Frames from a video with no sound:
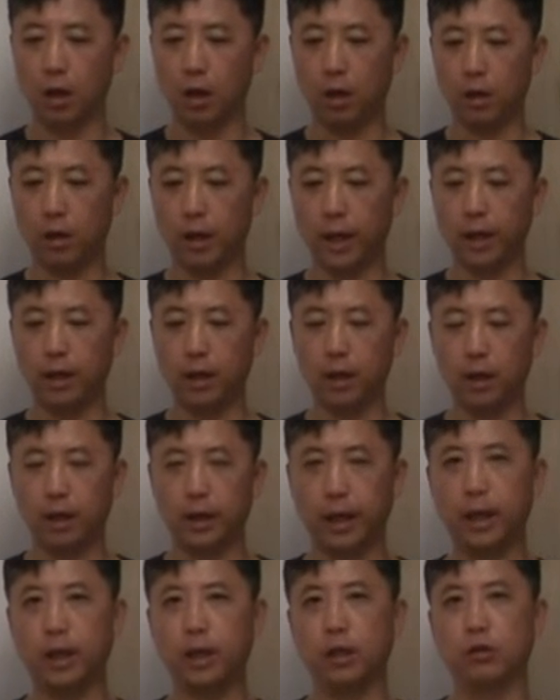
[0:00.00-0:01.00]

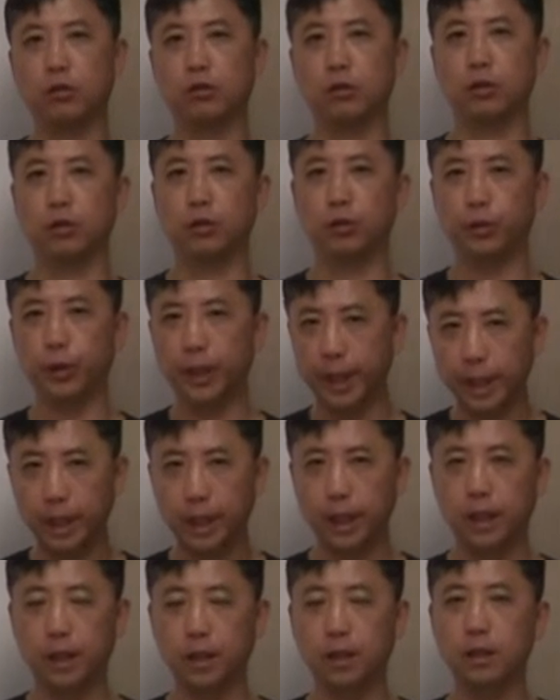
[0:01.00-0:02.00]
getting into the
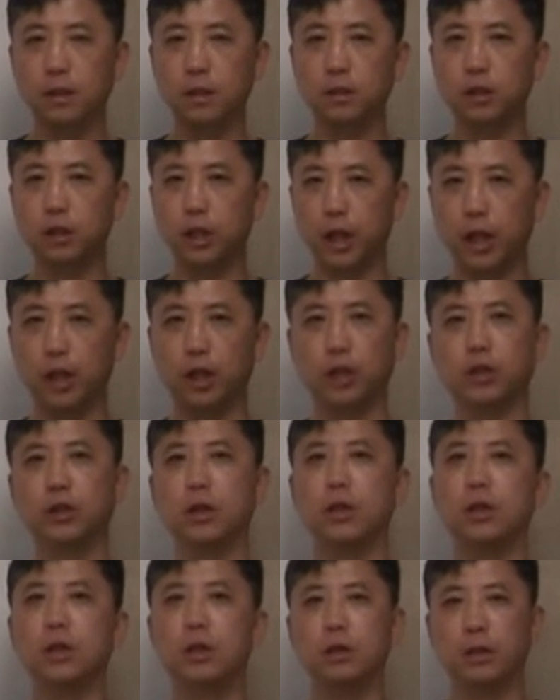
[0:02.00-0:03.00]
greedy stage,
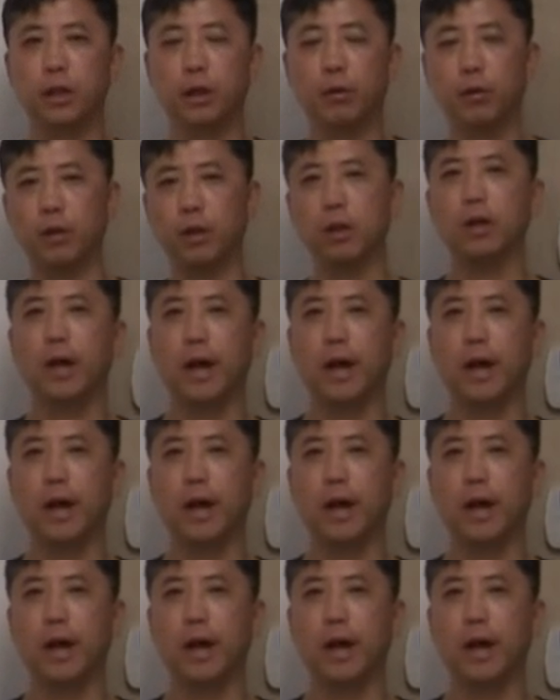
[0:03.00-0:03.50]
they will